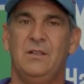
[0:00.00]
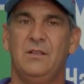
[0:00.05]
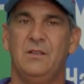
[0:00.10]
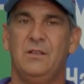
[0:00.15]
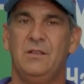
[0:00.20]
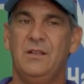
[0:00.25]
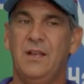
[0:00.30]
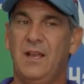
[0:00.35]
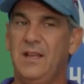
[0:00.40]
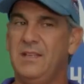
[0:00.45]

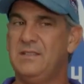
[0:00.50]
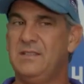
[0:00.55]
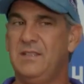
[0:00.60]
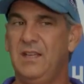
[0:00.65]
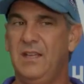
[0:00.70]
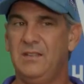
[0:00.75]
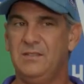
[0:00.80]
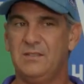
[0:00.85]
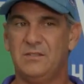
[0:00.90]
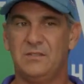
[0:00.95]
Nice
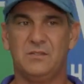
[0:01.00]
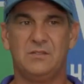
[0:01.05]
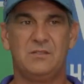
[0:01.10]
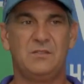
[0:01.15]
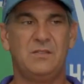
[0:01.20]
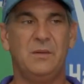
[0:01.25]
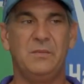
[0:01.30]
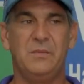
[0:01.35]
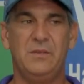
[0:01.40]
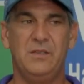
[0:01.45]
days are
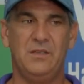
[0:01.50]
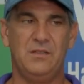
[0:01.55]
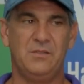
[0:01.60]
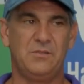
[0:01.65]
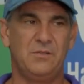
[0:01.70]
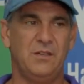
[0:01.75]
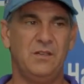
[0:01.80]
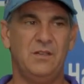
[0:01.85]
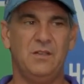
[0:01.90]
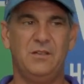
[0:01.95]
coming in a
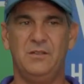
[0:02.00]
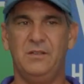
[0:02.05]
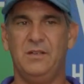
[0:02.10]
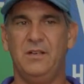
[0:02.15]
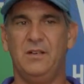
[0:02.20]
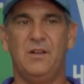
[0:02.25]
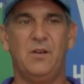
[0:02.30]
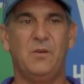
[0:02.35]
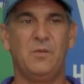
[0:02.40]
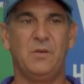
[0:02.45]
row and
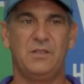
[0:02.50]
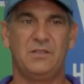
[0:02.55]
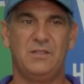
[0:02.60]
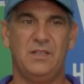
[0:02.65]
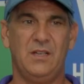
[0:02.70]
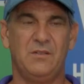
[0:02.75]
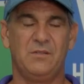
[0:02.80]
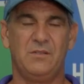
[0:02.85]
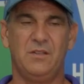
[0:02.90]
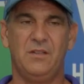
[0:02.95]
it all works
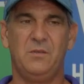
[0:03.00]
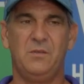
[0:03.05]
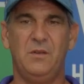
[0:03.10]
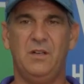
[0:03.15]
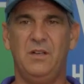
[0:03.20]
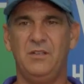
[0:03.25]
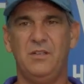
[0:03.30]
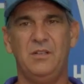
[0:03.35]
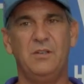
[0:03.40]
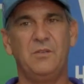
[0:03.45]
out really
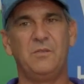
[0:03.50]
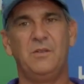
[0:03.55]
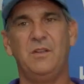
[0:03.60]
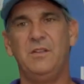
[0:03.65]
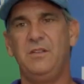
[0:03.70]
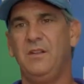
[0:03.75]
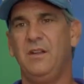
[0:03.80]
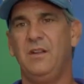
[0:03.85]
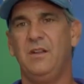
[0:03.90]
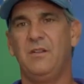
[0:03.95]
well. You don't
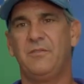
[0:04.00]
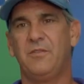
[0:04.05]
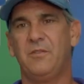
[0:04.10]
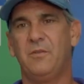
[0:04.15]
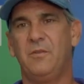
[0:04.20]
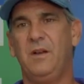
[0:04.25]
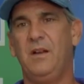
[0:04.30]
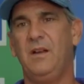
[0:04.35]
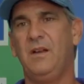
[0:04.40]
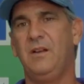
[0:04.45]
run your air for a
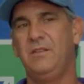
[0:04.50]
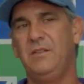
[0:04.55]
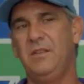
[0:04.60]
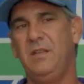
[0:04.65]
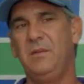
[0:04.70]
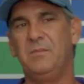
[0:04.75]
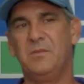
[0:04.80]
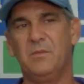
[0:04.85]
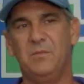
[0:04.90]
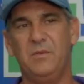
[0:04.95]
while. You
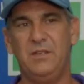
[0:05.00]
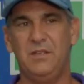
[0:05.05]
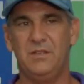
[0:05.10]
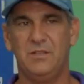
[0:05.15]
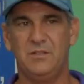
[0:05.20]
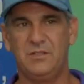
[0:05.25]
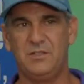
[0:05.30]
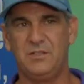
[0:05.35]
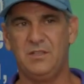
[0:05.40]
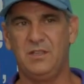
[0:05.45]
keep the
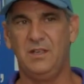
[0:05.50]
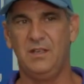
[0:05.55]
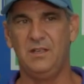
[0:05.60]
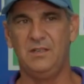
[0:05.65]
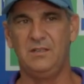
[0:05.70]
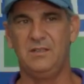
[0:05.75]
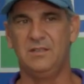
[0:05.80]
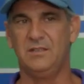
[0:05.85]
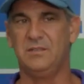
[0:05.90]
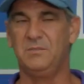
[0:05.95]
windows
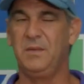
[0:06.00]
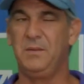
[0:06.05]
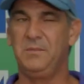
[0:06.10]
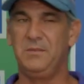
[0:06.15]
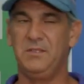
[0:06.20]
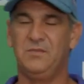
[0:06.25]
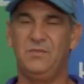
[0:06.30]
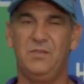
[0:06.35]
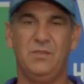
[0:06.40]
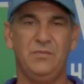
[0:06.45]
shut because maybe
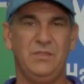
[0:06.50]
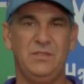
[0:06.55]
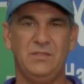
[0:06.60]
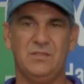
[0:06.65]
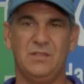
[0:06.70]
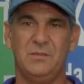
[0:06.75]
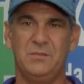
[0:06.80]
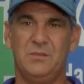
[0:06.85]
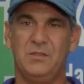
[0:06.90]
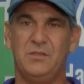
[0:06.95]
it's
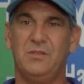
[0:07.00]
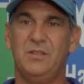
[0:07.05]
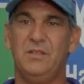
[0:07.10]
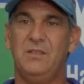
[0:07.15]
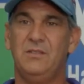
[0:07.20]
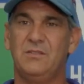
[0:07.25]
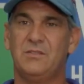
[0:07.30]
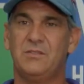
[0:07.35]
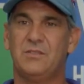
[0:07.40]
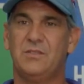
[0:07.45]
50-some
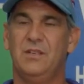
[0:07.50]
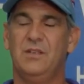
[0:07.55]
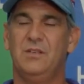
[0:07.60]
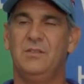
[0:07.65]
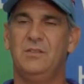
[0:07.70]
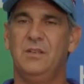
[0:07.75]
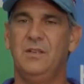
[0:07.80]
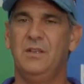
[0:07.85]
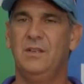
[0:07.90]
degrees or so.